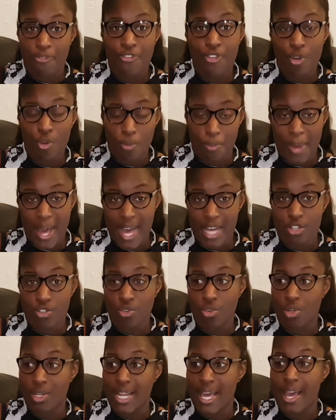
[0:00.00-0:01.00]
feel bad
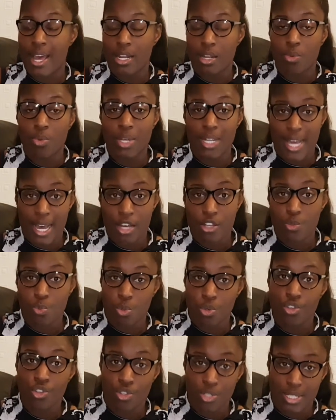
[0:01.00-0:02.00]
or let anyone else
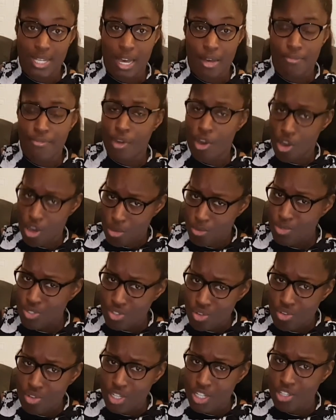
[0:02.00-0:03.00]
put you down for
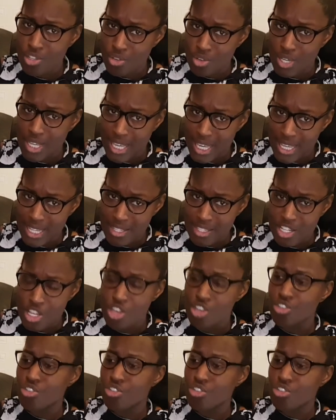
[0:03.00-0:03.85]
homeschooling your kids.